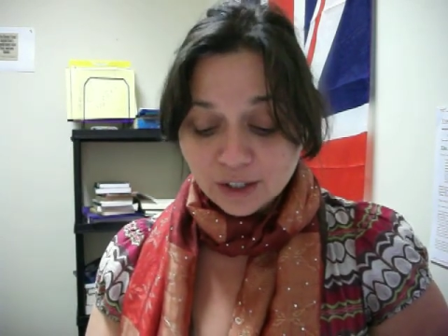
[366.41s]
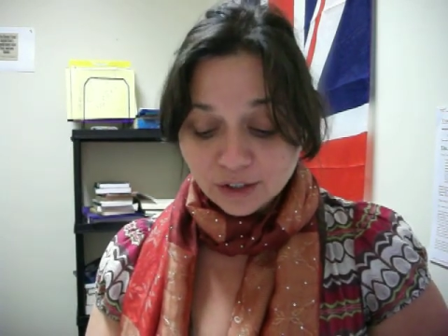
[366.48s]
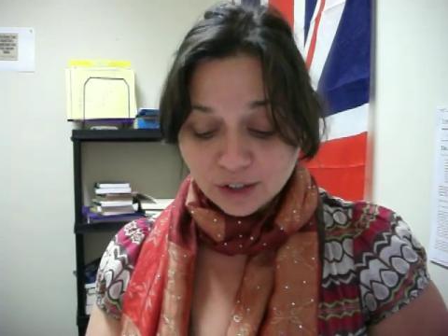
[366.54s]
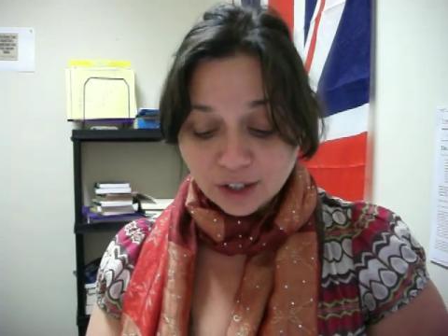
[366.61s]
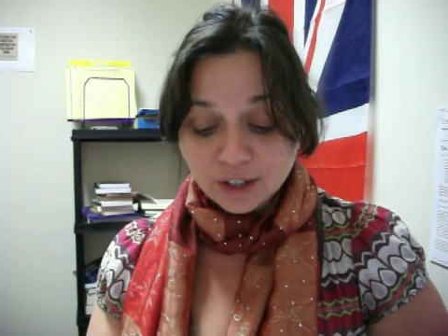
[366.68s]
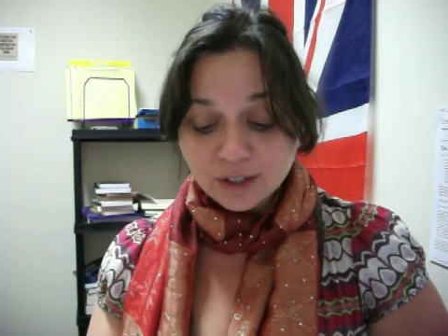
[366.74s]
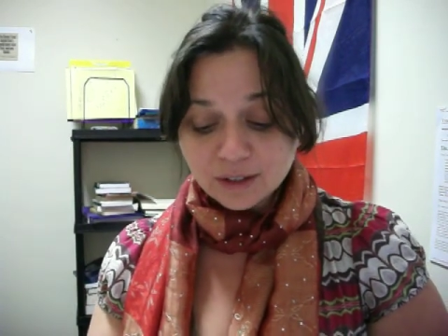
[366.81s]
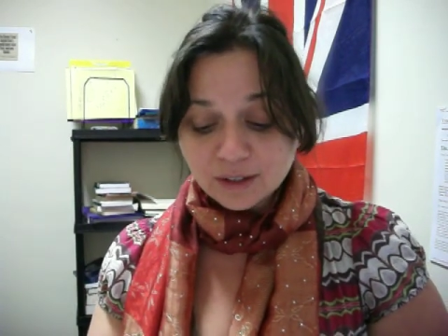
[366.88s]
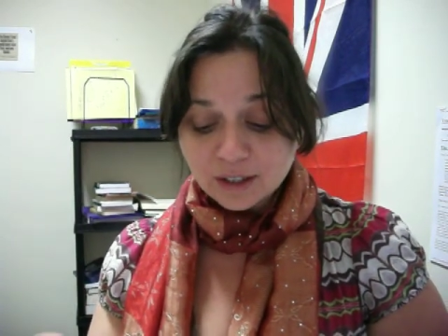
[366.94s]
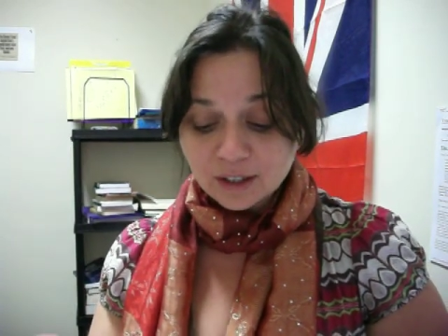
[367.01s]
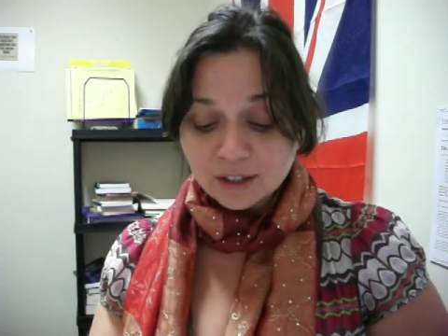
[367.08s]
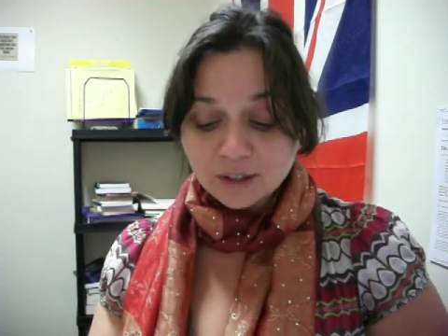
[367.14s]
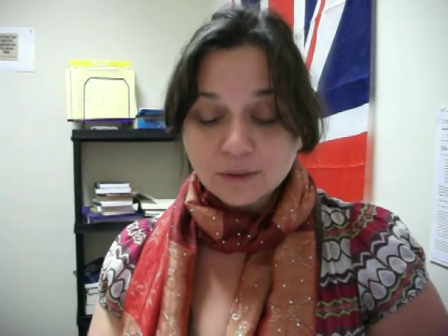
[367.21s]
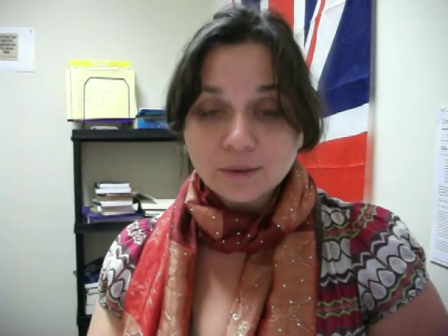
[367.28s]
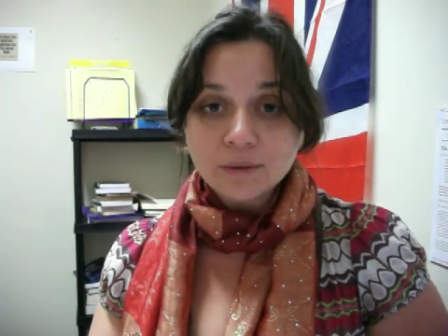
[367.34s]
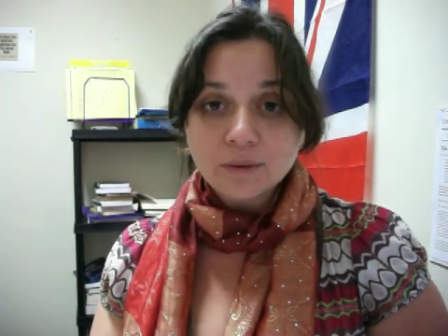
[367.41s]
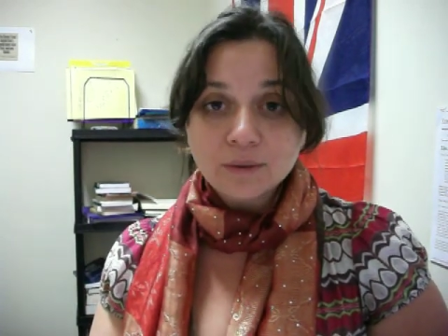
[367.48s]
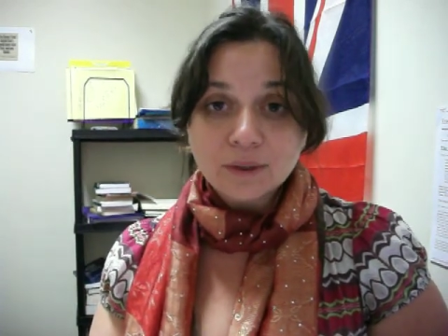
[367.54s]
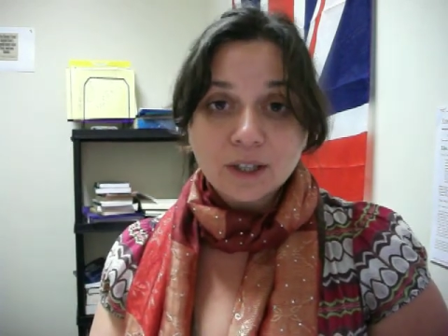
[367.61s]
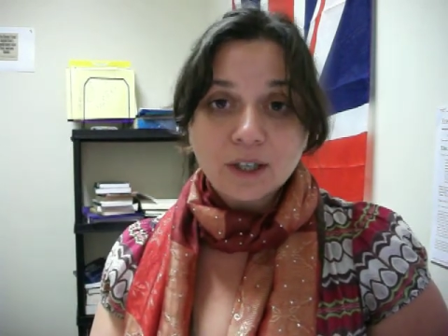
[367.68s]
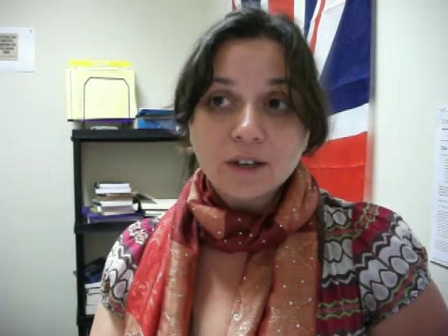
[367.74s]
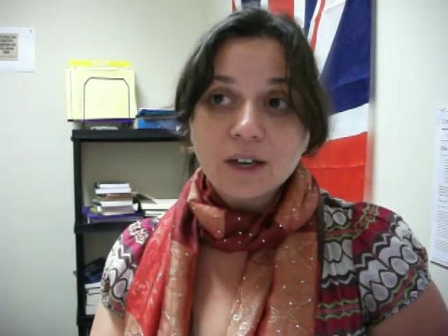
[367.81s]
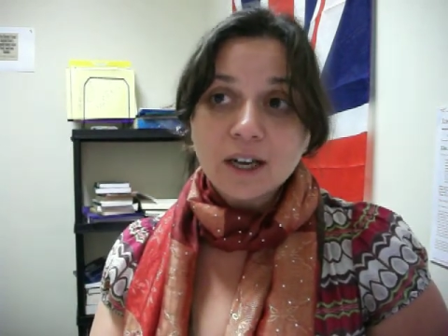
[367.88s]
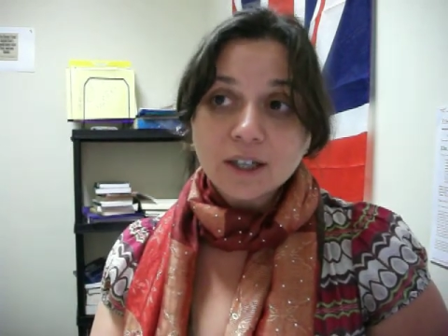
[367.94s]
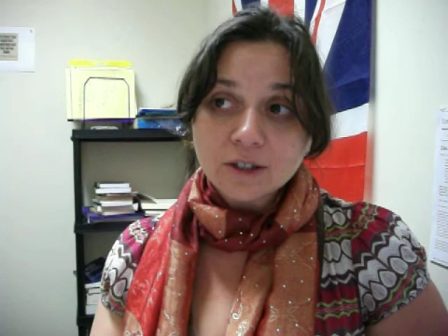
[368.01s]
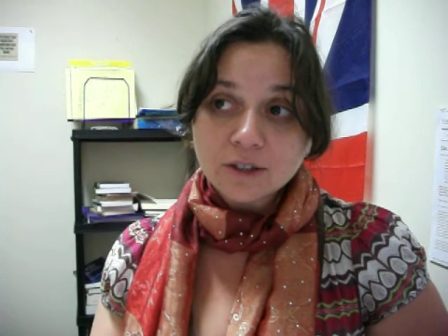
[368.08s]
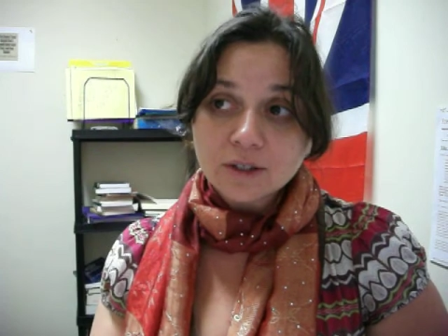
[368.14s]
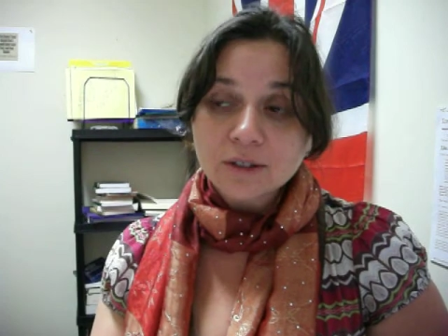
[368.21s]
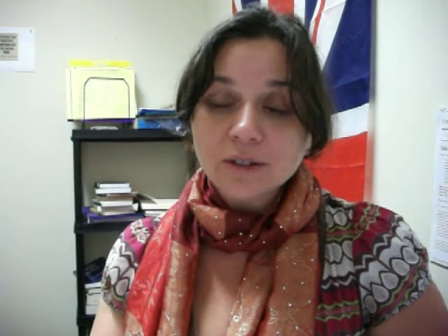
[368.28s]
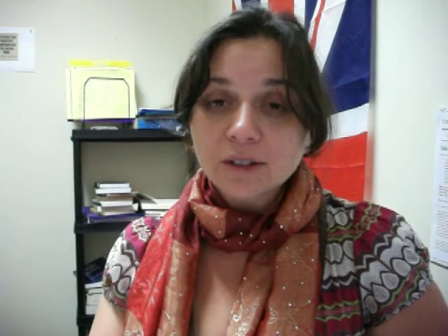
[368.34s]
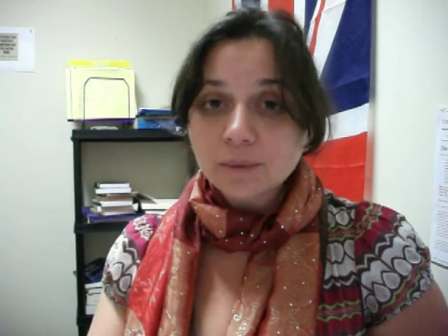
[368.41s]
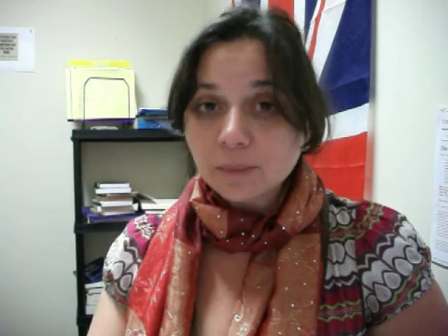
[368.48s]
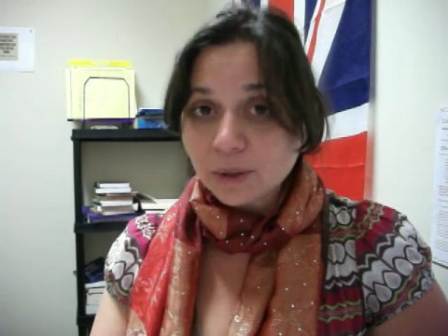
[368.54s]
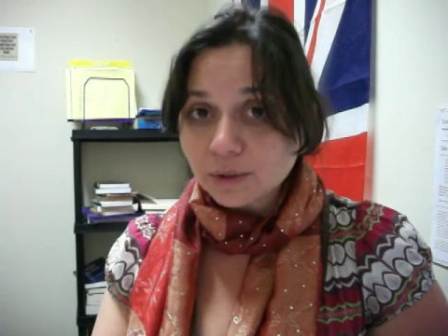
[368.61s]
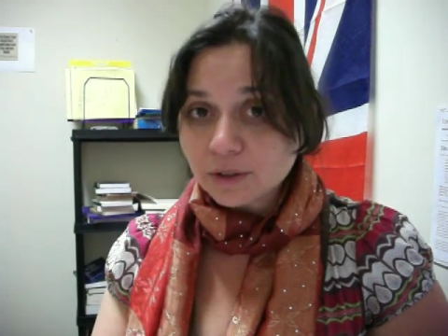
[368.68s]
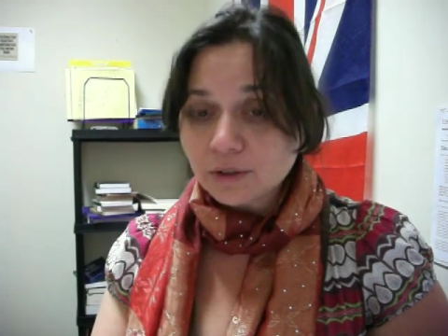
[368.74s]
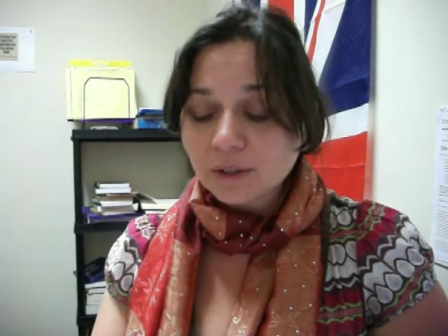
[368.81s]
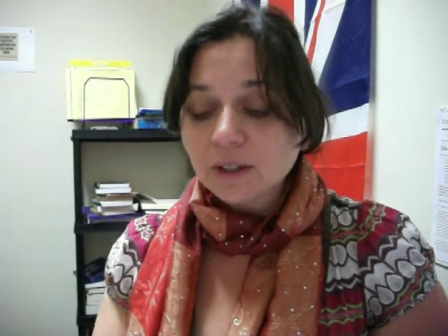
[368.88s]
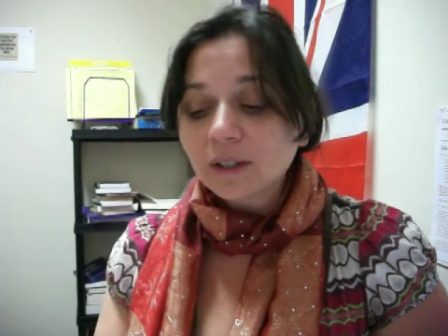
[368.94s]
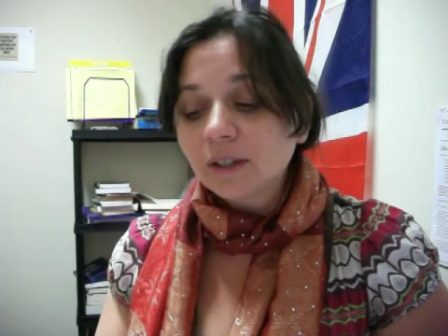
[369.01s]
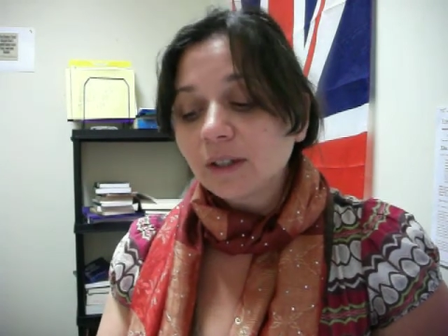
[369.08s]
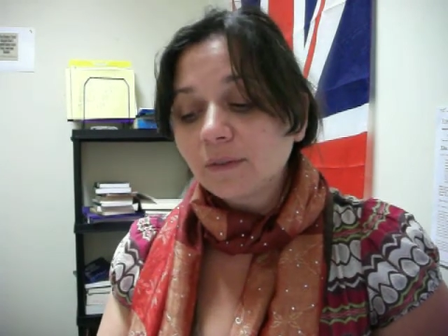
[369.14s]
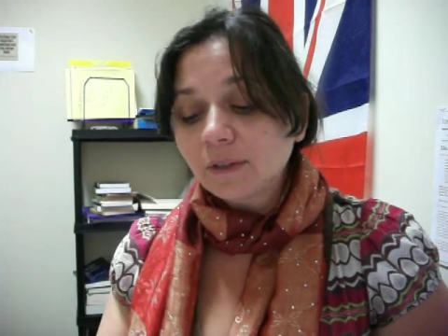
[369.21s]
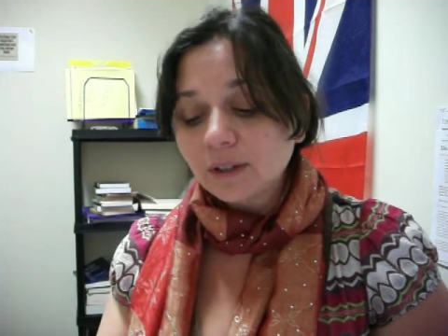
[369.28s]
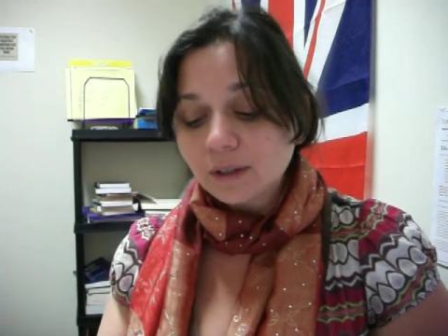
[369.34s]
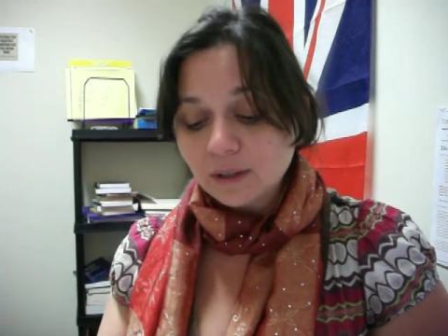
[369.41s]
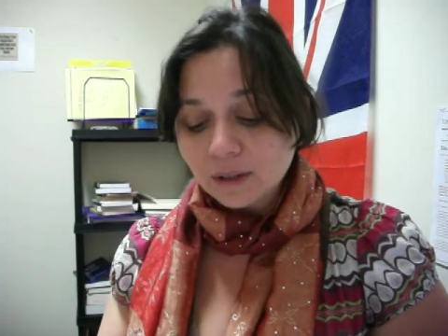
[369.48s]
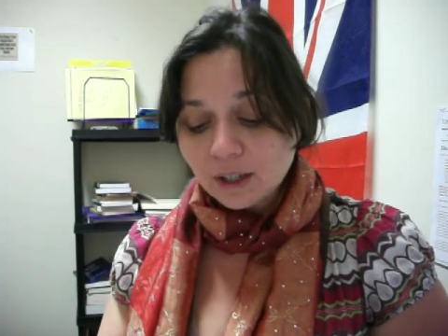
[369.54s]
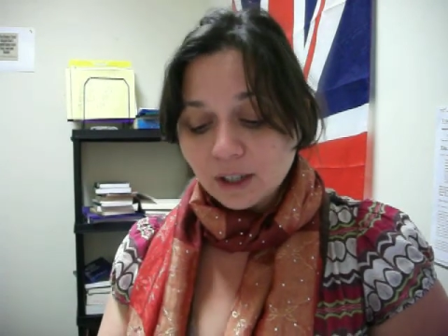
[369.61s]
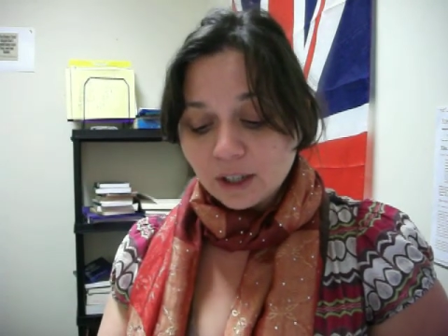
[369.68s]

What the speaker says: change, and through their actions and poetry and living